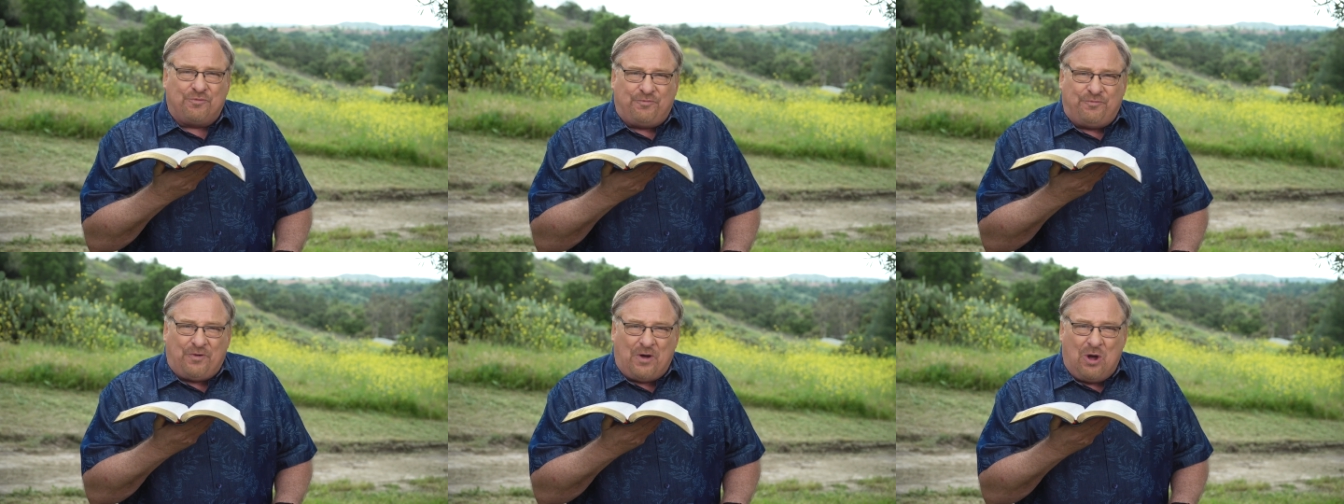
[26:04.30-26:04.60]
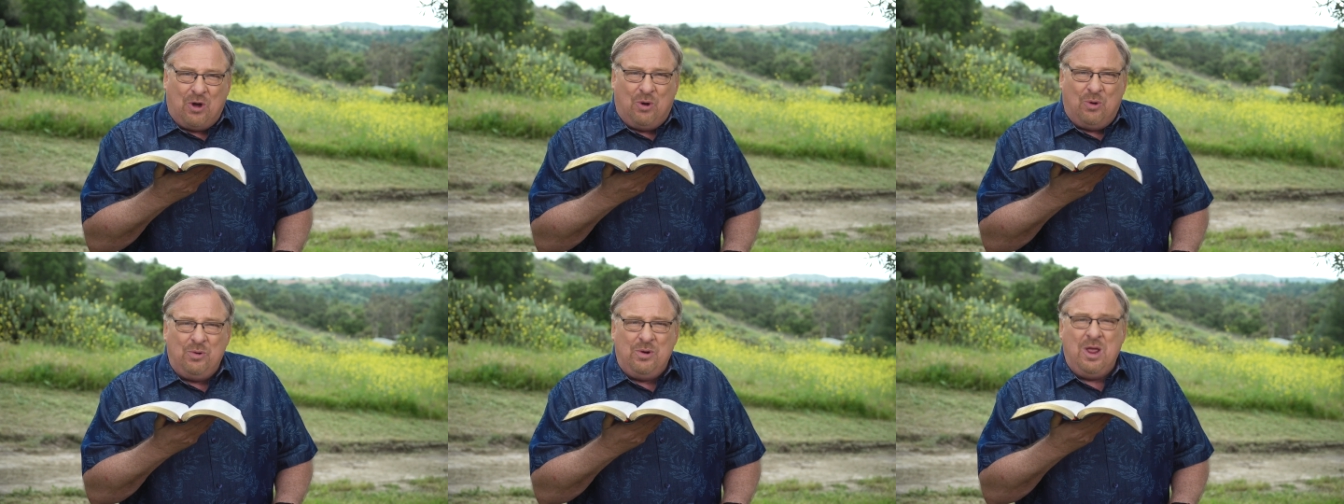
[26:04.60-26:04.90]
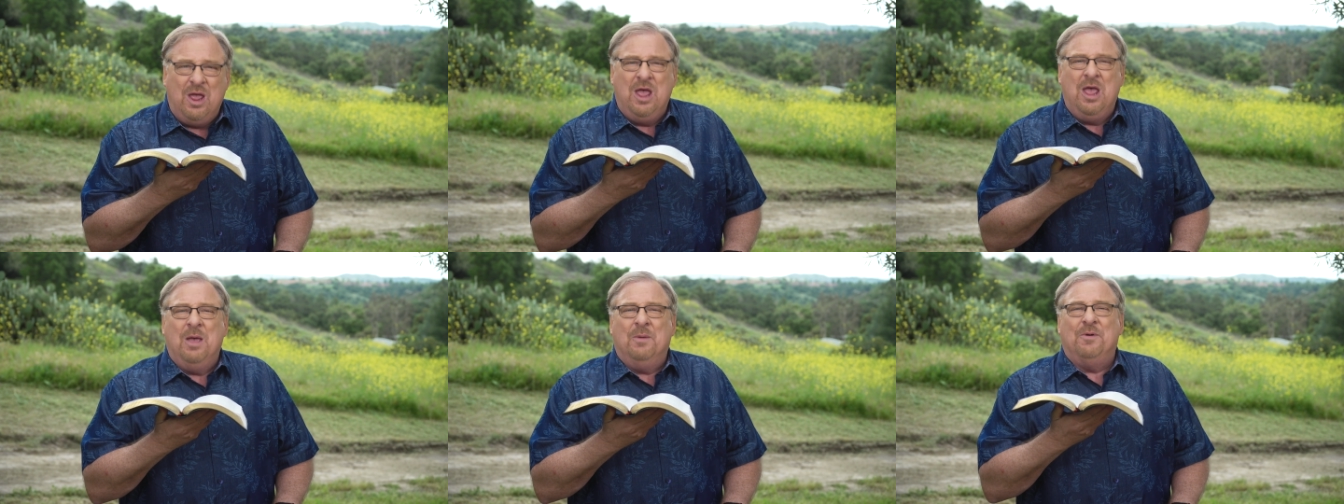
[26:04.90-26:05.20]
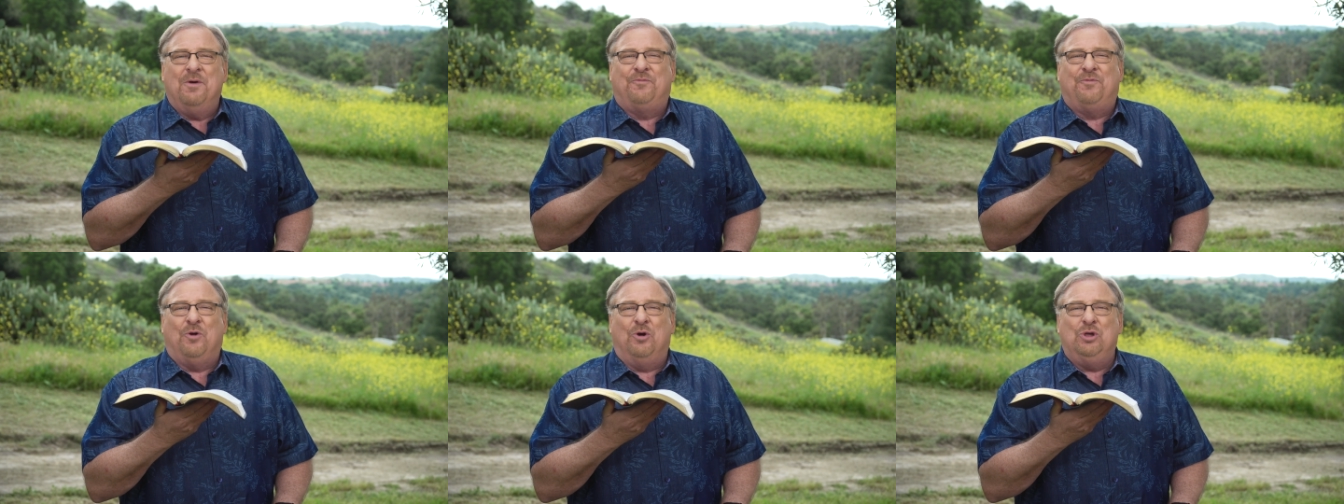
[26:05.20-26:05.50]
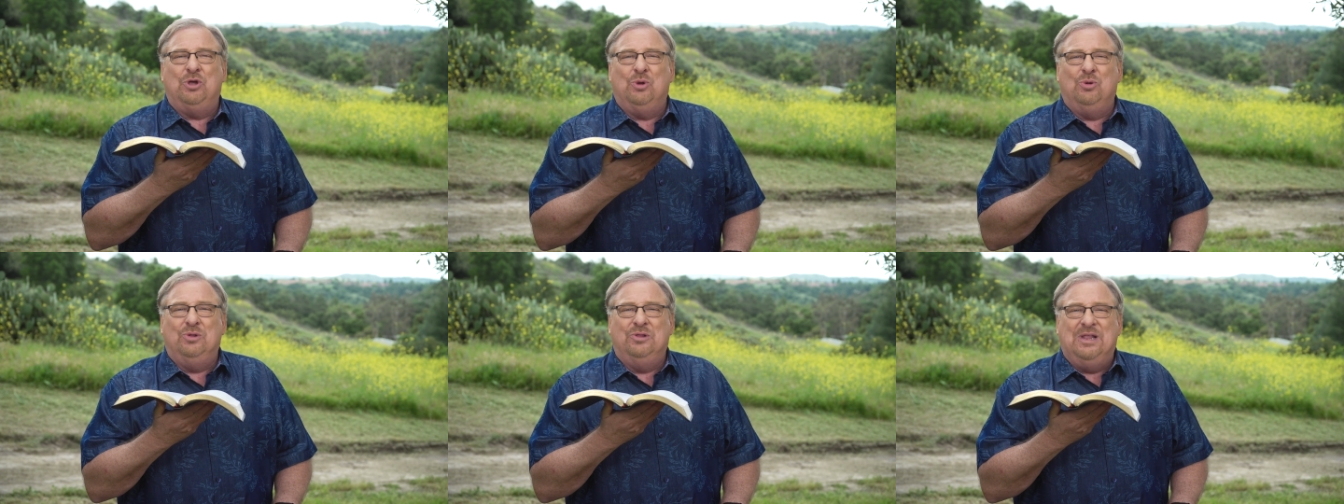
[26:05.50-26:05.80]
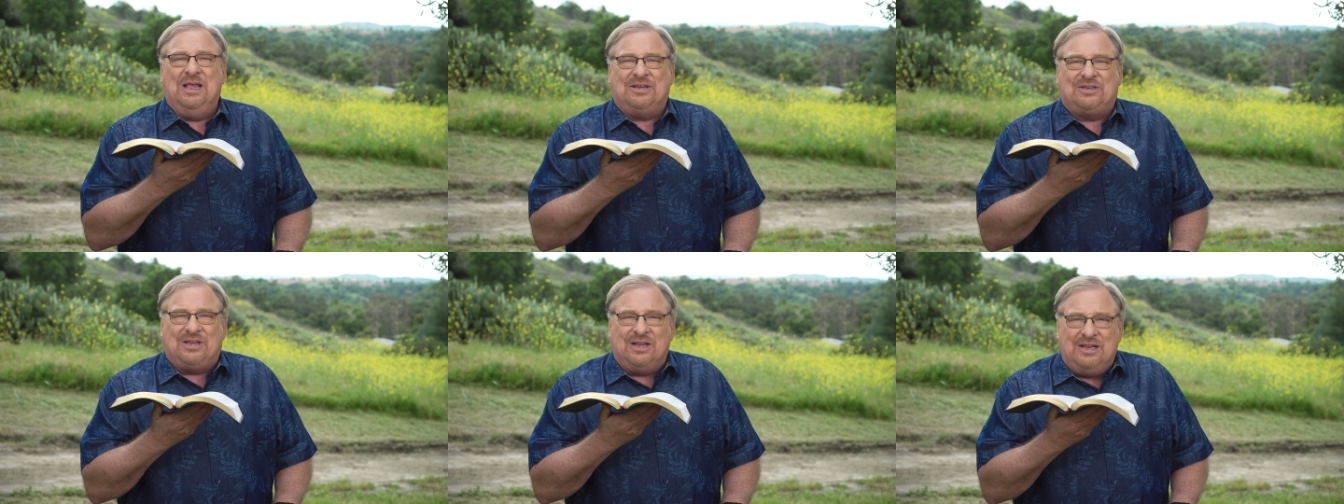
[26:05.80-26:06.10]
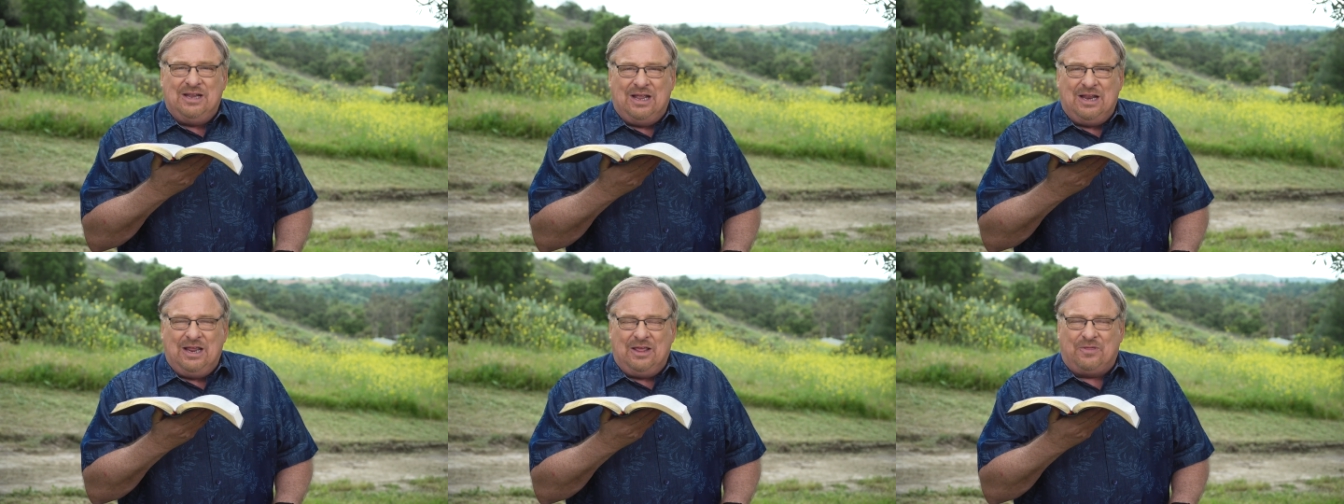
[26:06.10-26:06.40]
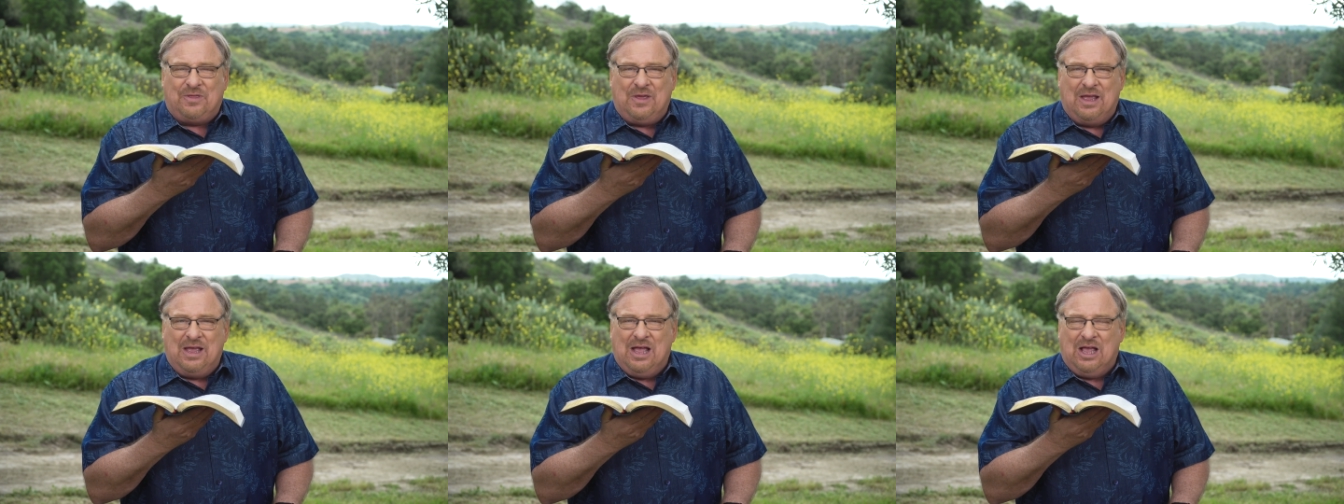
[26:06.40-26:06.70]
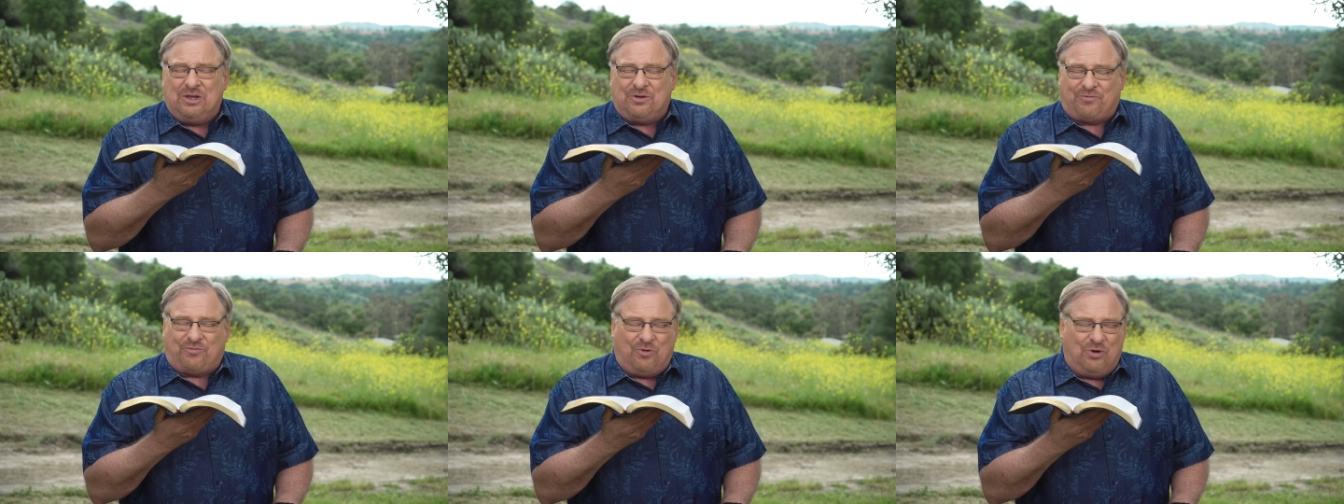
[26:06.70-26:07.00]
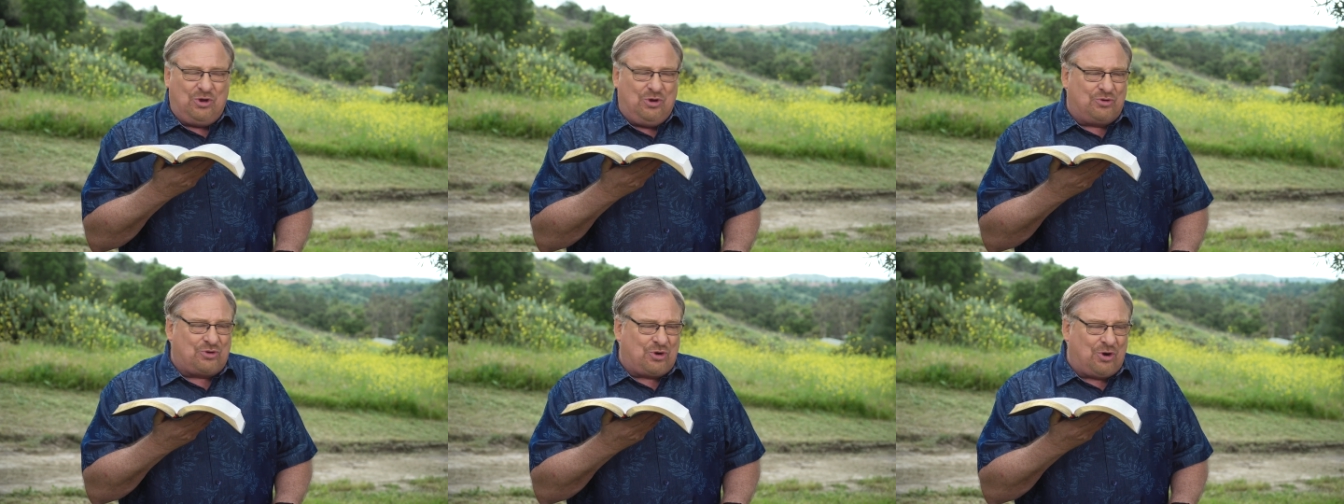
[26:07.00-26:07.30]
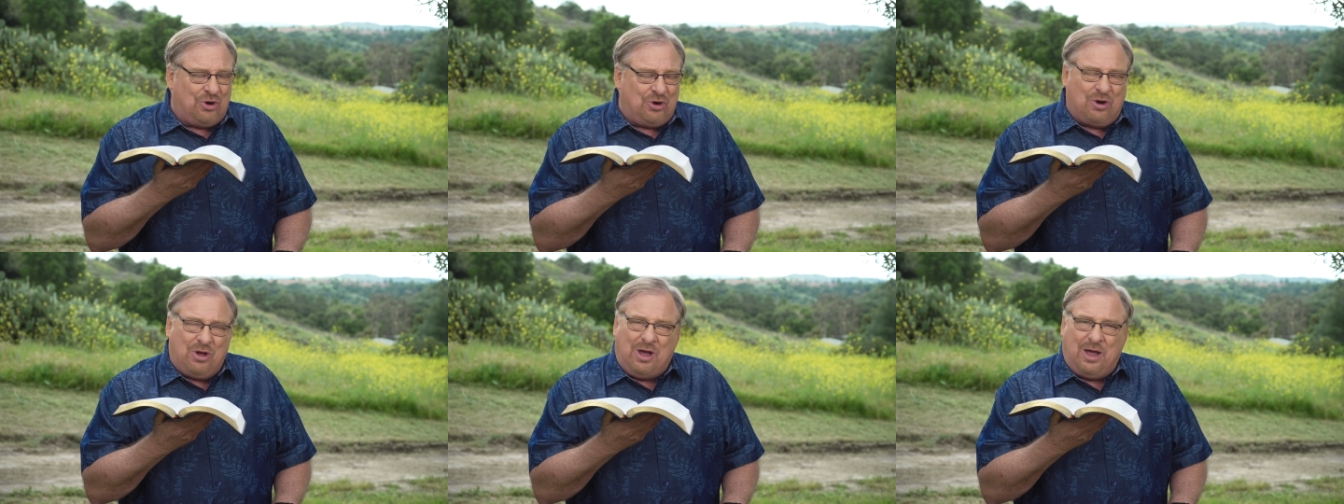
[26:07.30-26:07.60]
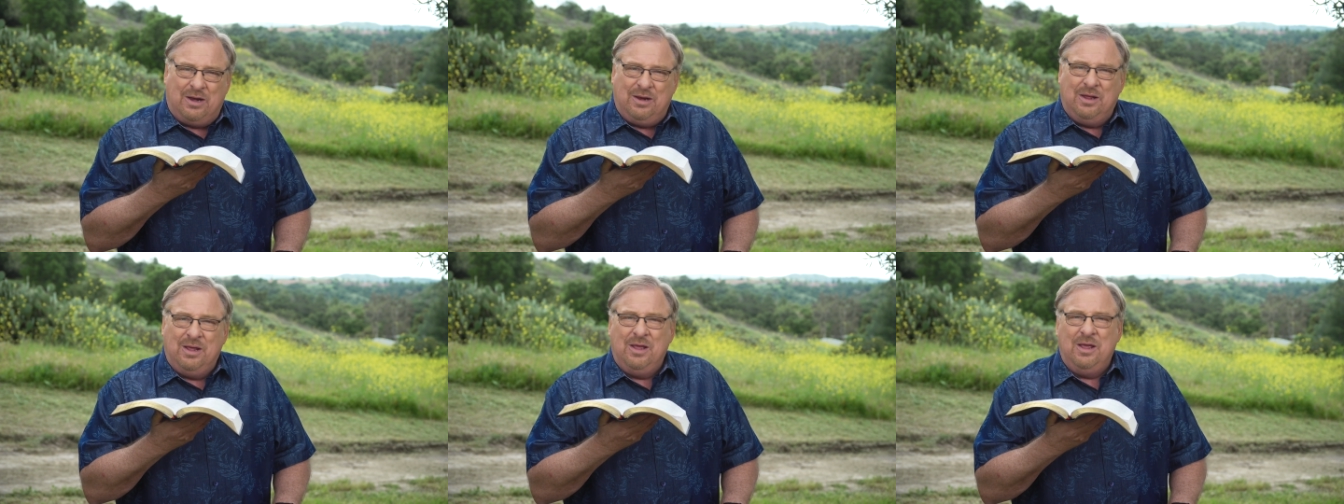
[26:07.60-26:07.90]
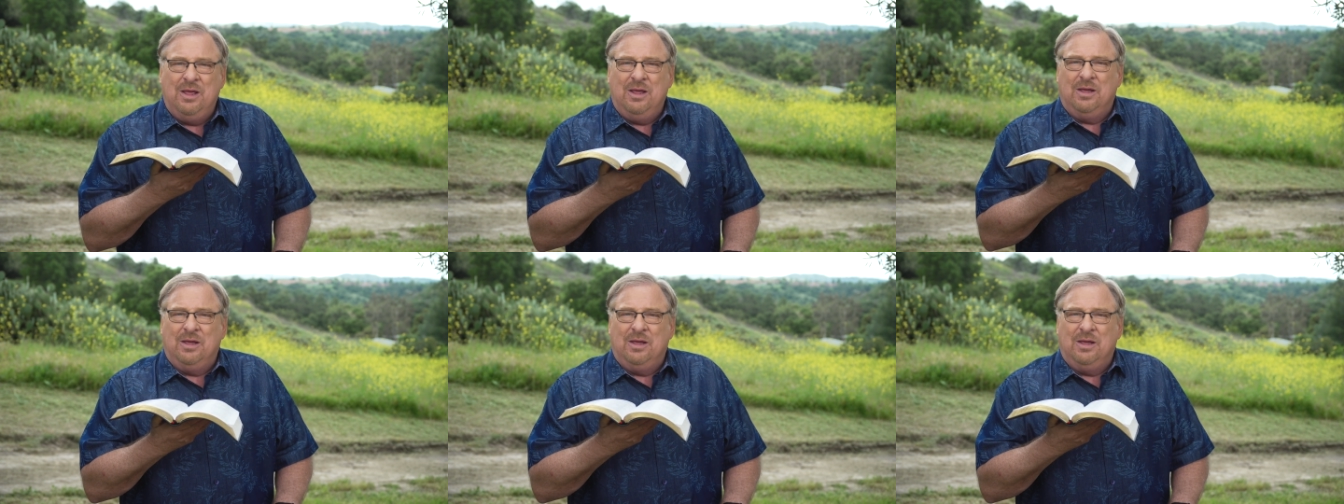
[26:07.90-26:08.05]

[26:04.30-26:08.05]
your phone, before you listen to anything else, before you turn on